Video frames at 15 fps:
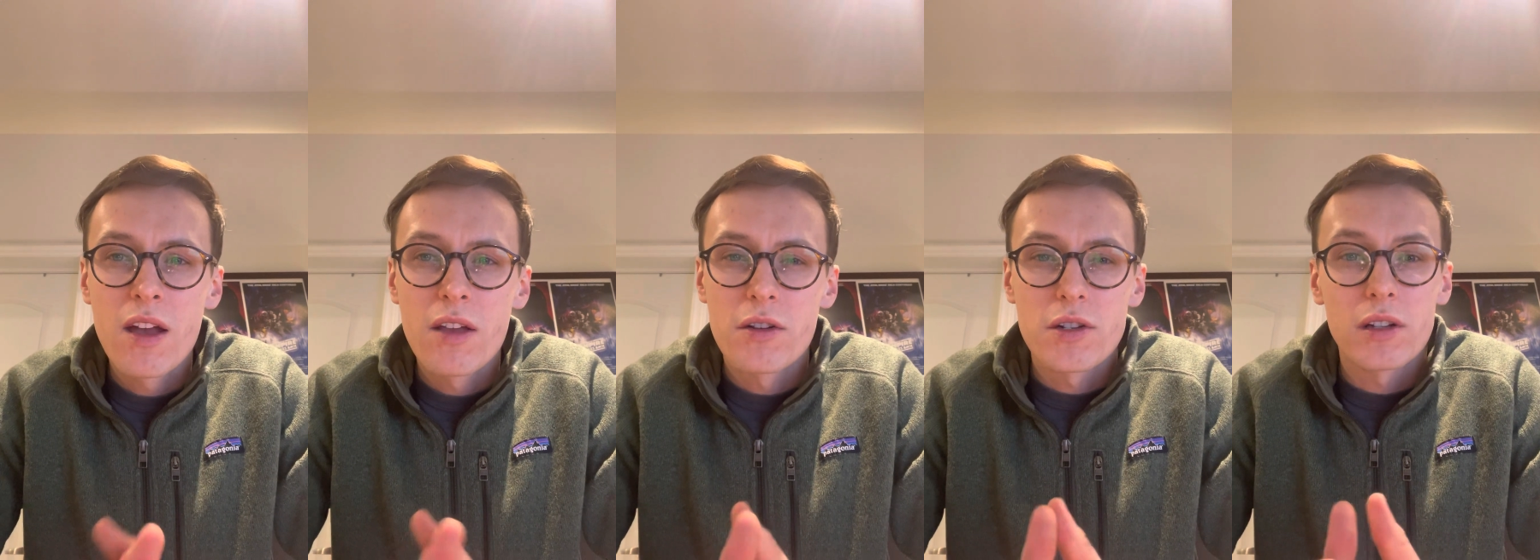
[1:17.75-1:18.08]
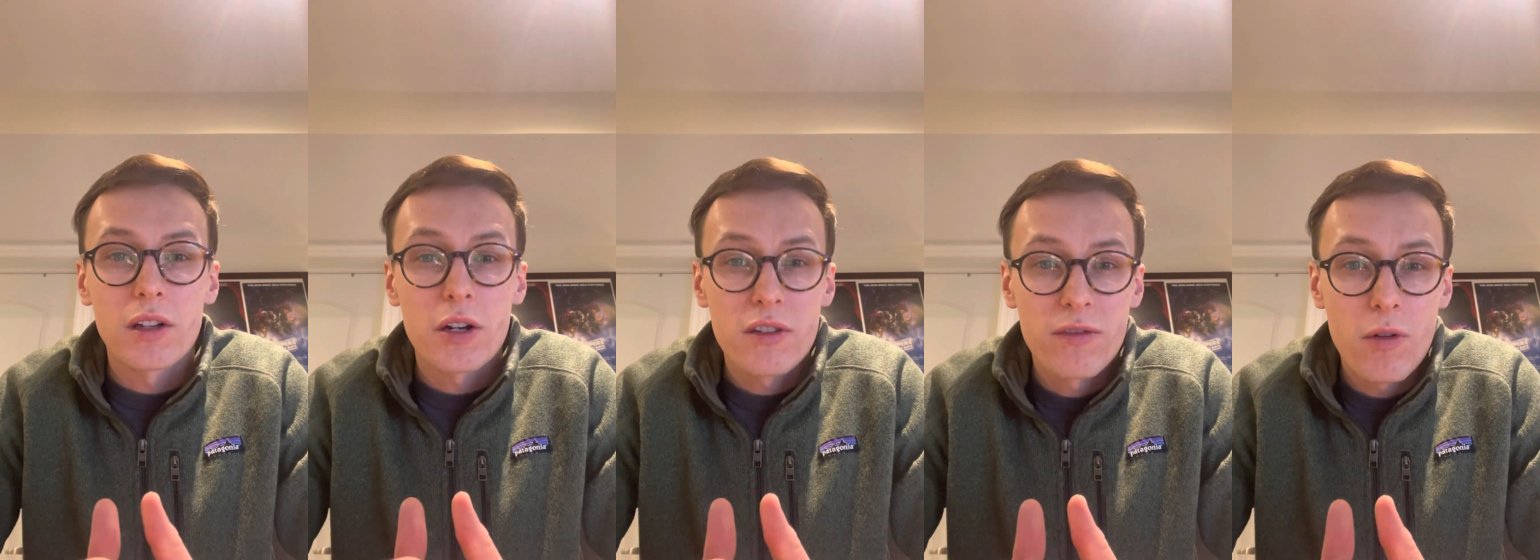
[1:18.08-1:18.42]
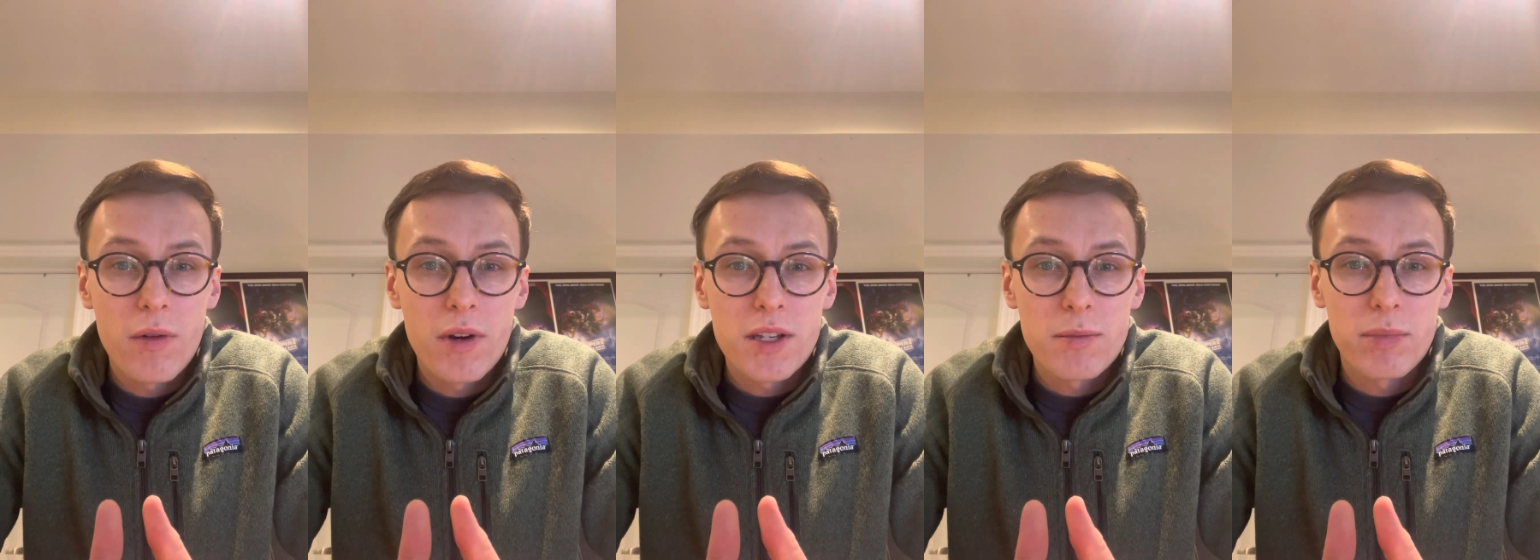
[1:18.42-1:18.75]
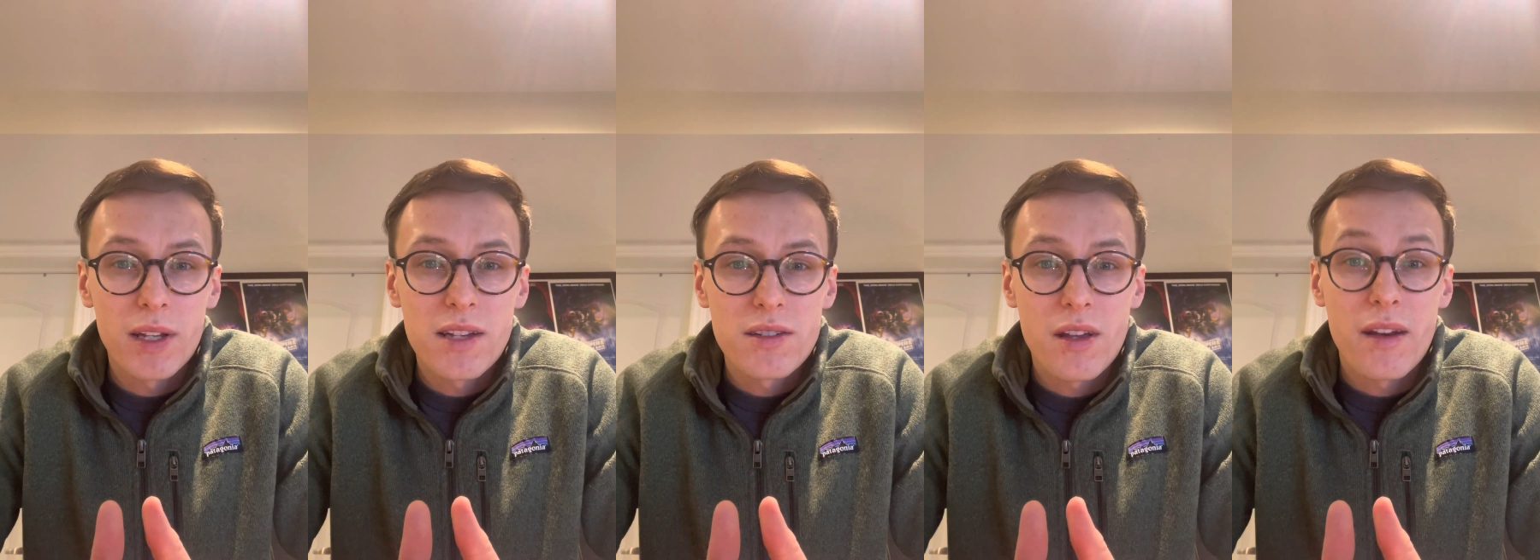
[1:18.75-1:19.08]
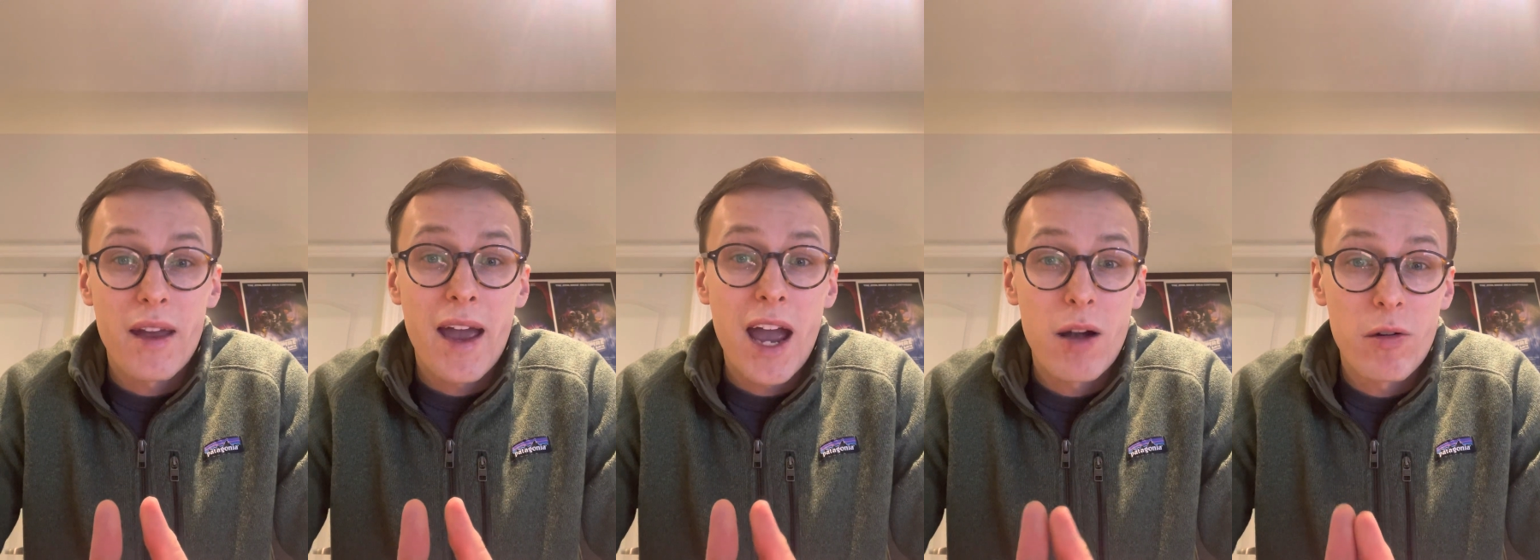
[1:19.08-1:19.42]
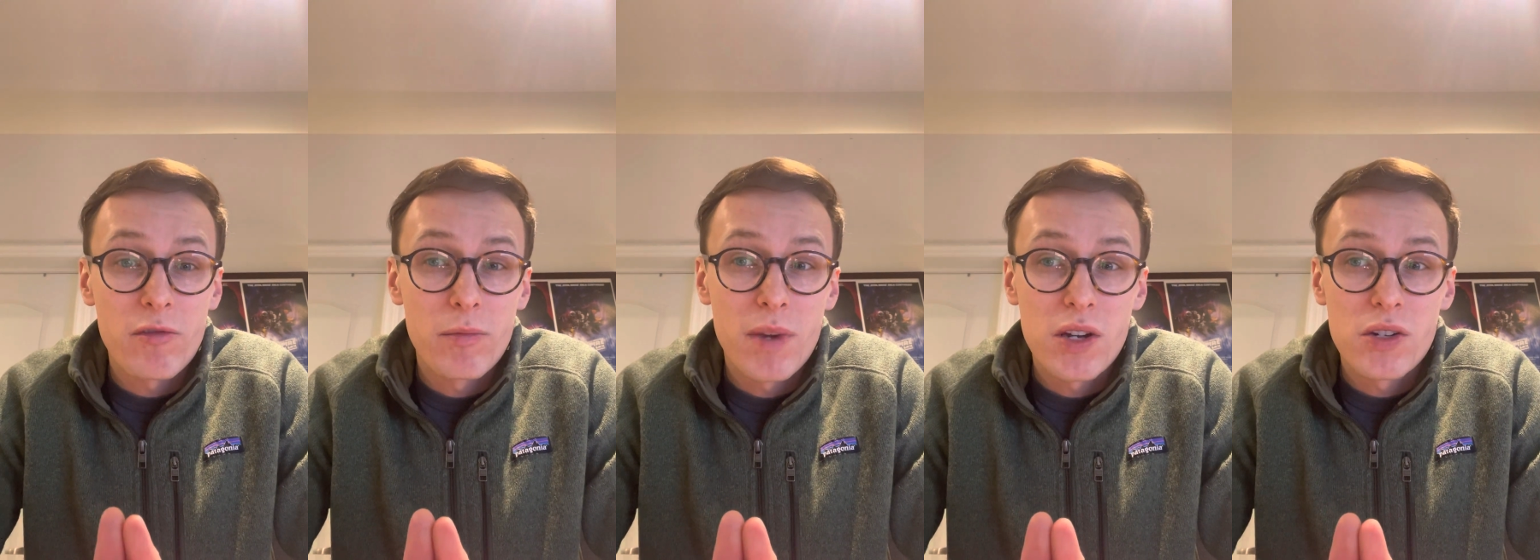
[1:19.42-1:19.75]
There's a large focus placed on how
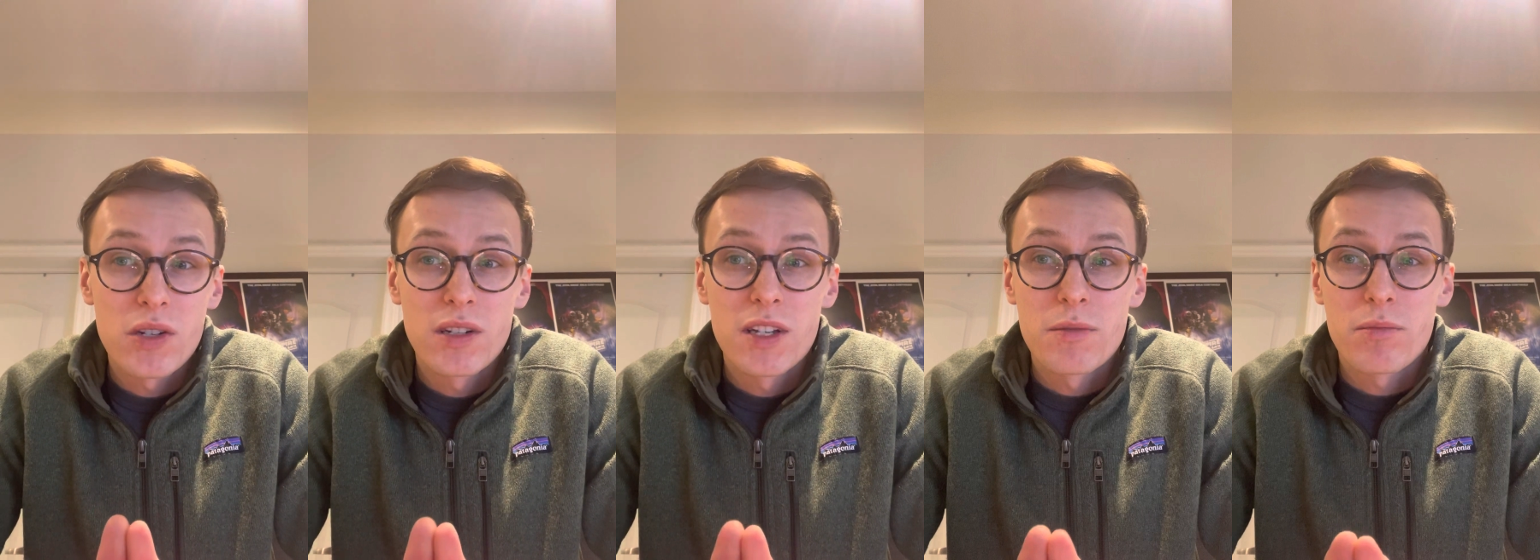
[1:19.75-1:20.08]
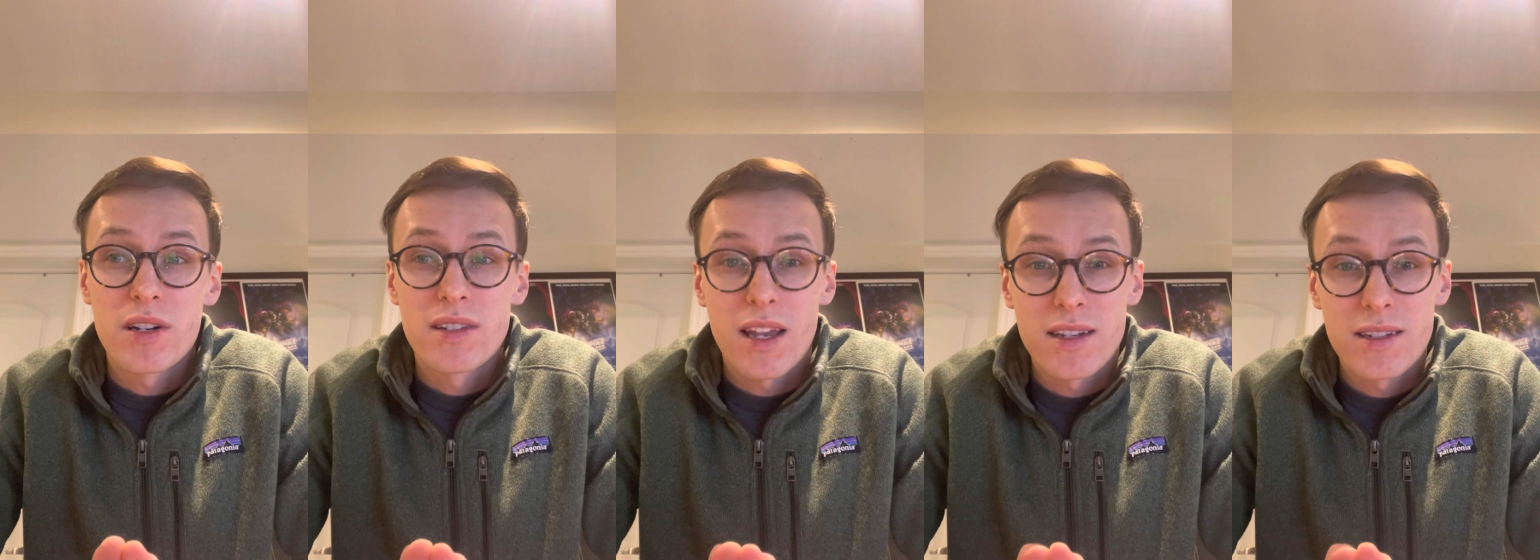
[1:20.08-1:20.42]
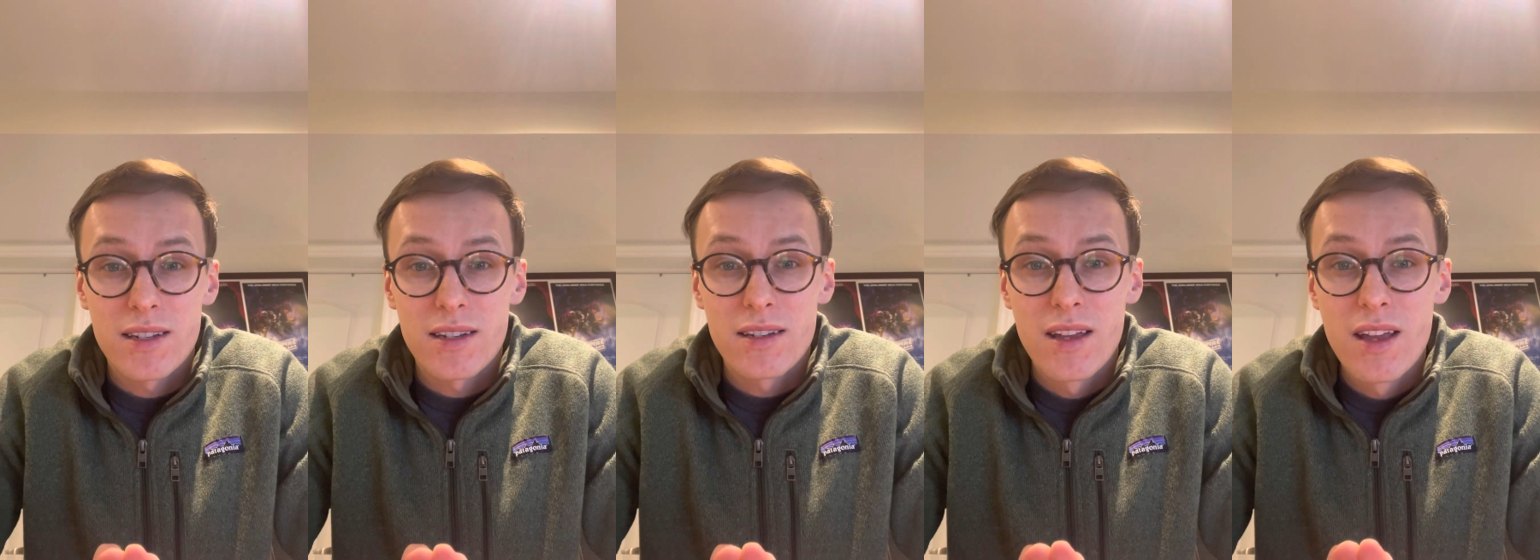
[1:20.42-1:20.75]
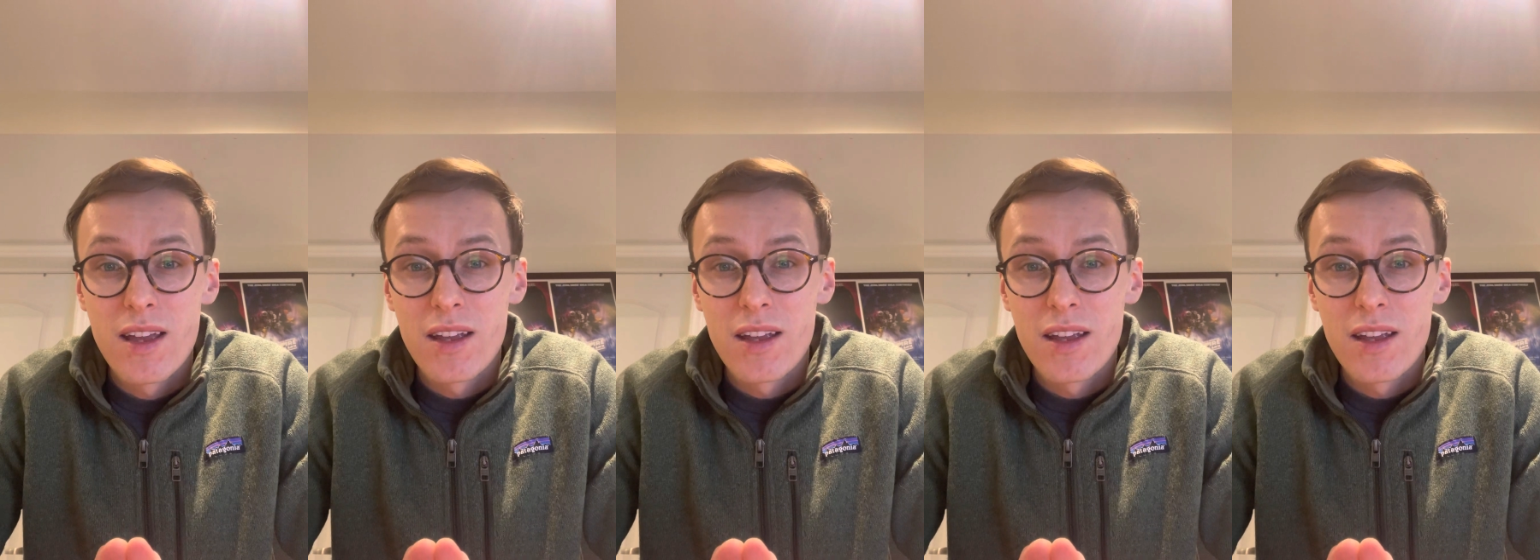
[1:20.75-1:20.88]
information is presented.